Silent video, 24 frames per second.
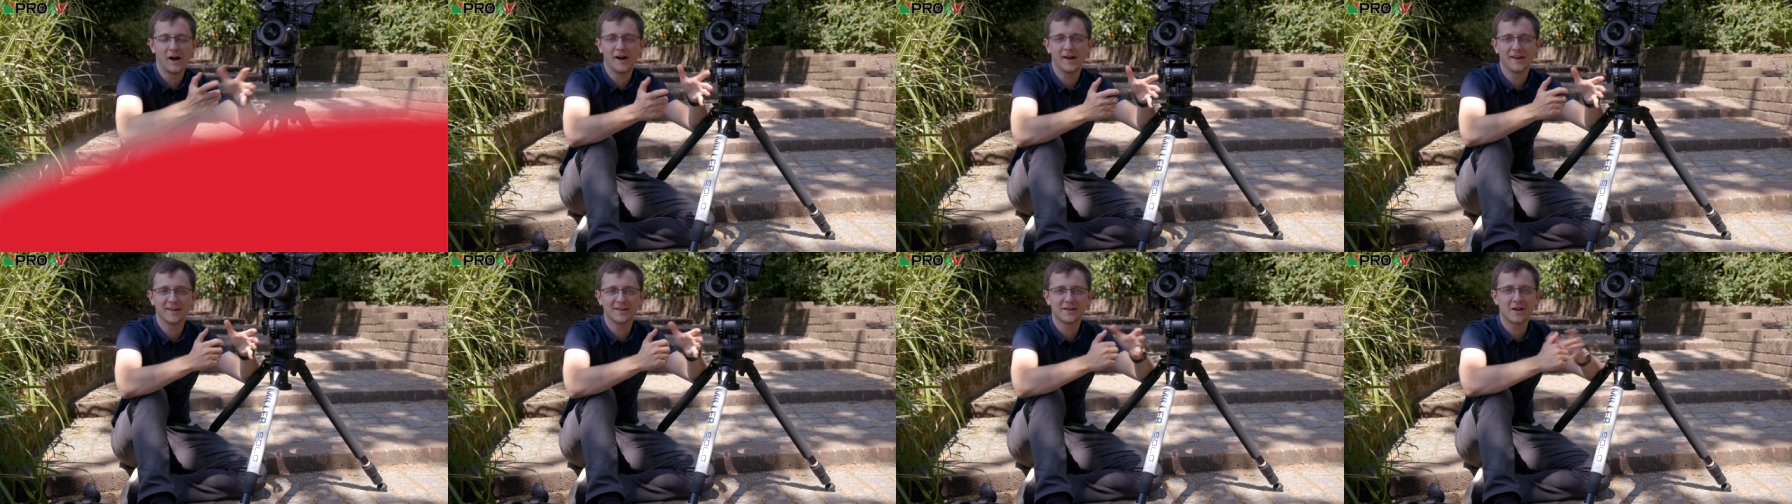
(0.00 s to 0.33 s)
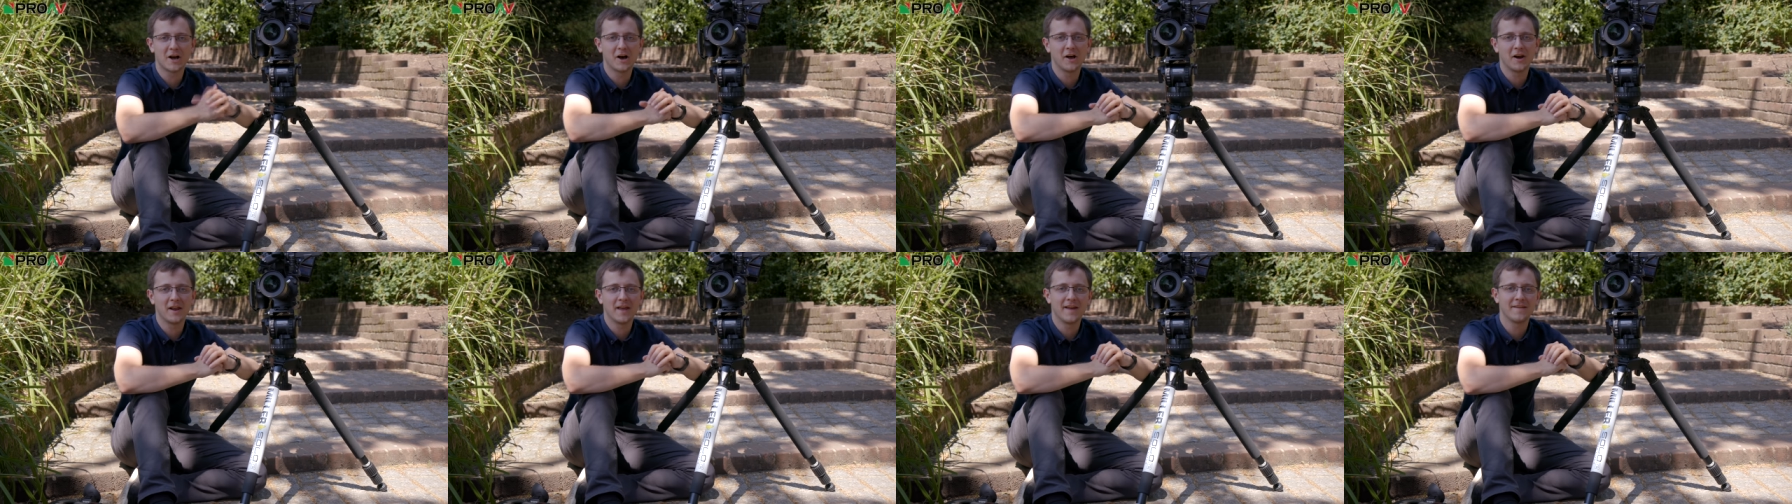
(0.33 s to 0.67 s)
Hi,
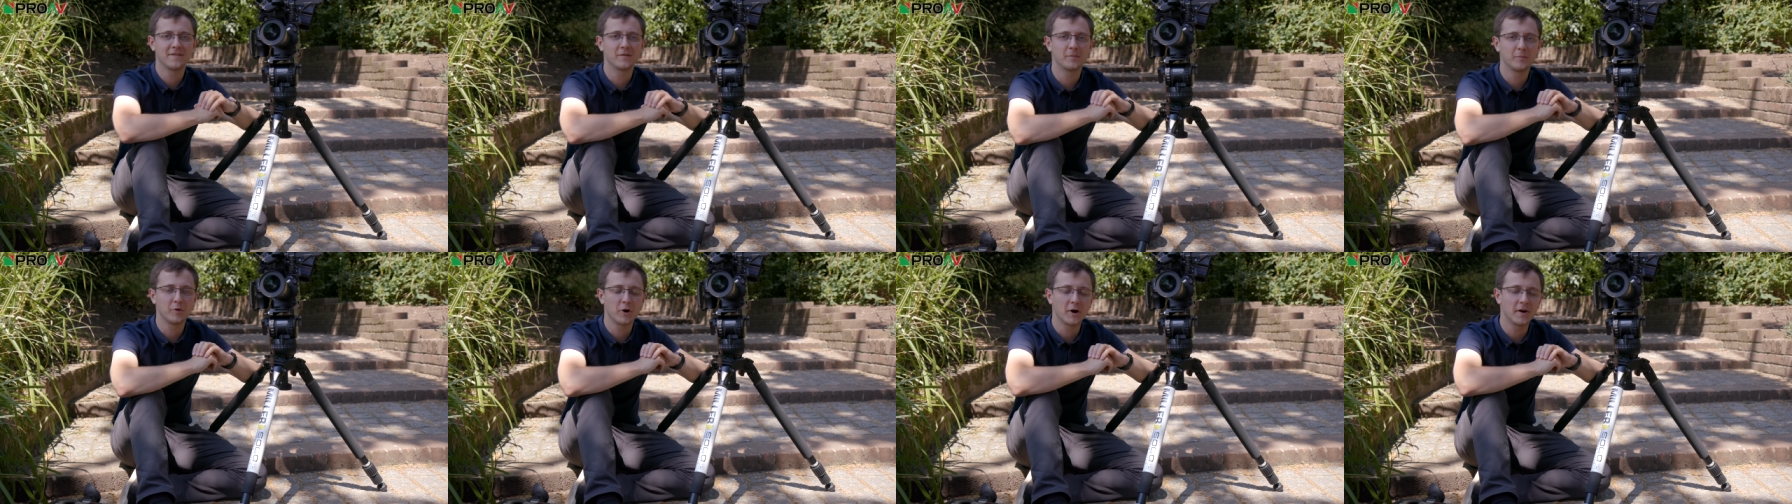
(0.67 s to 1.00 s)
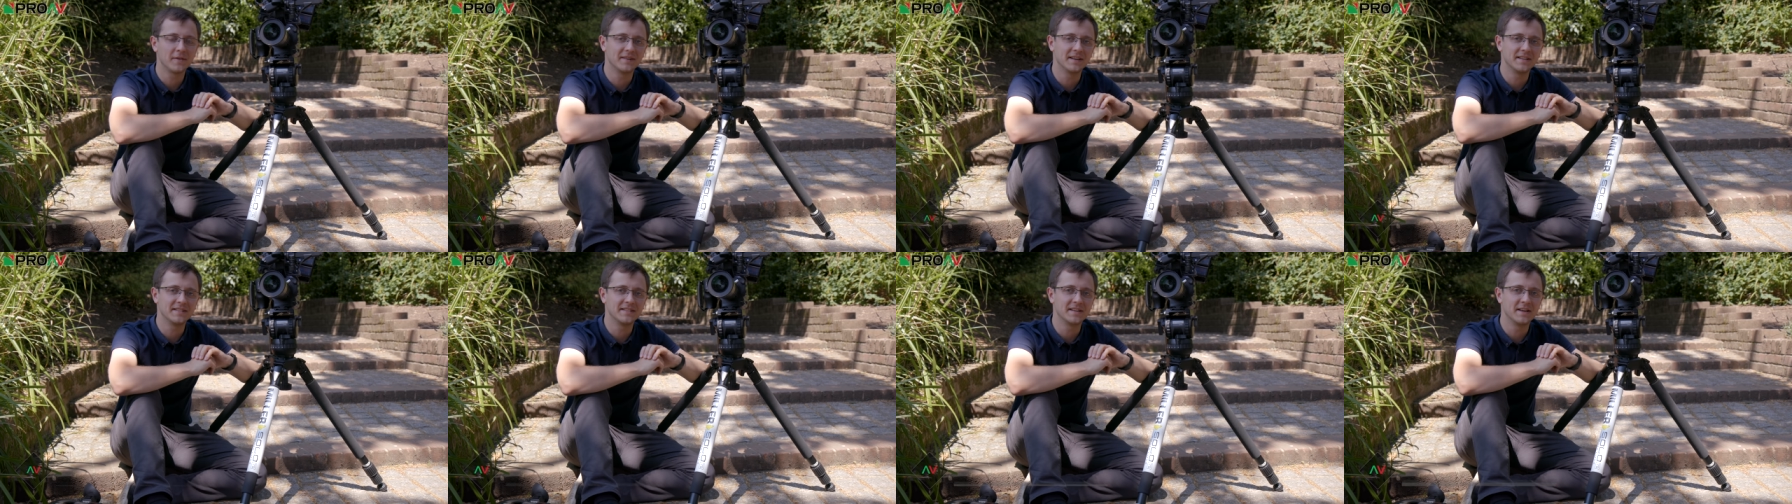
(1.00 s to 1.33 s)
Carl here for
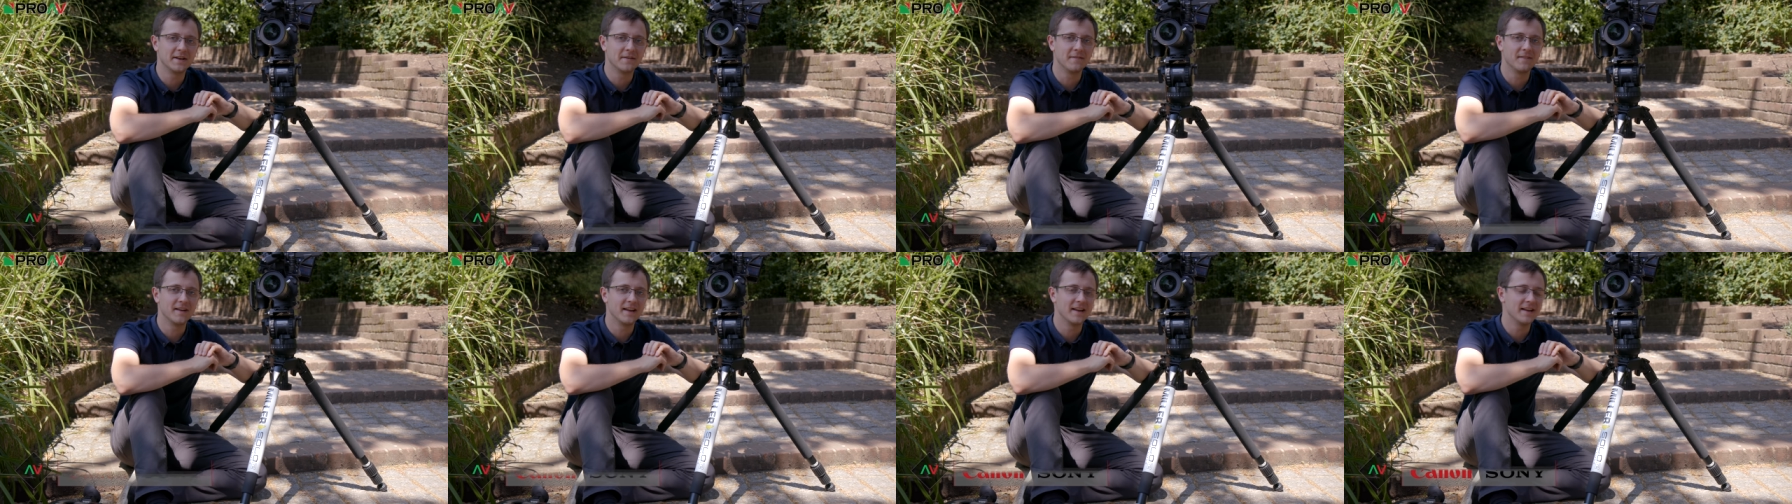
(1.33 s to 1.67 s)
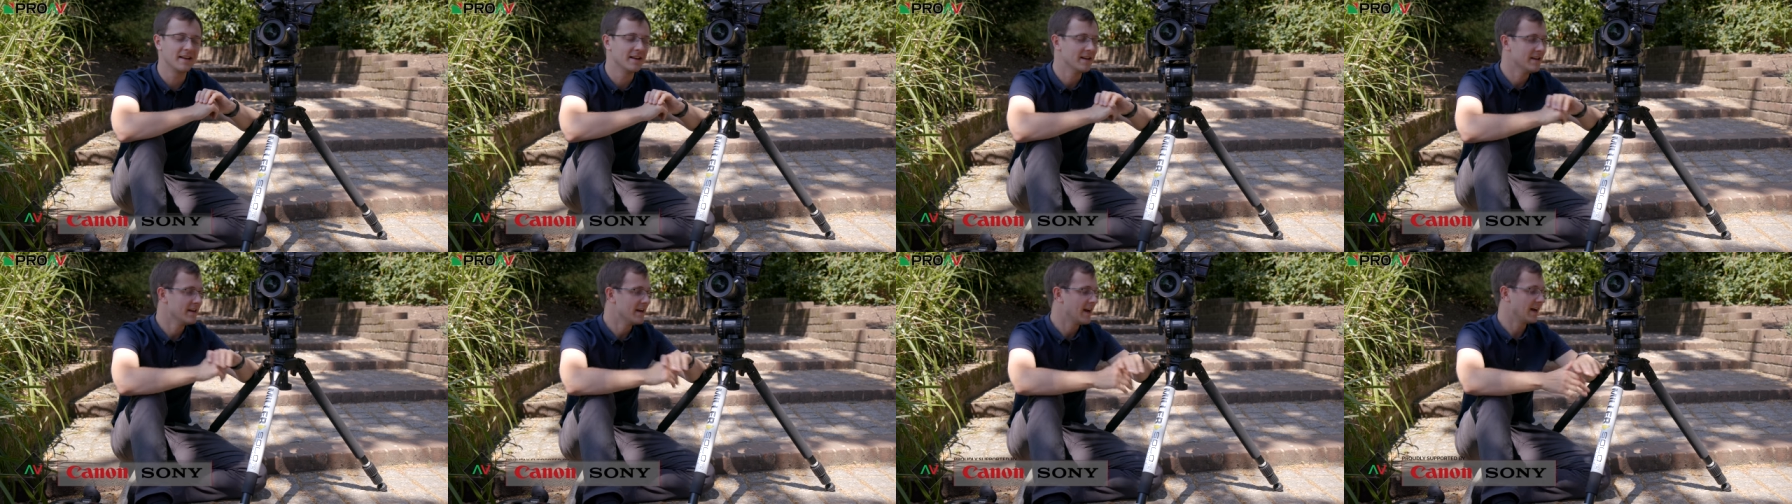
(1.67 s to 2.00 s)
ProAV TV,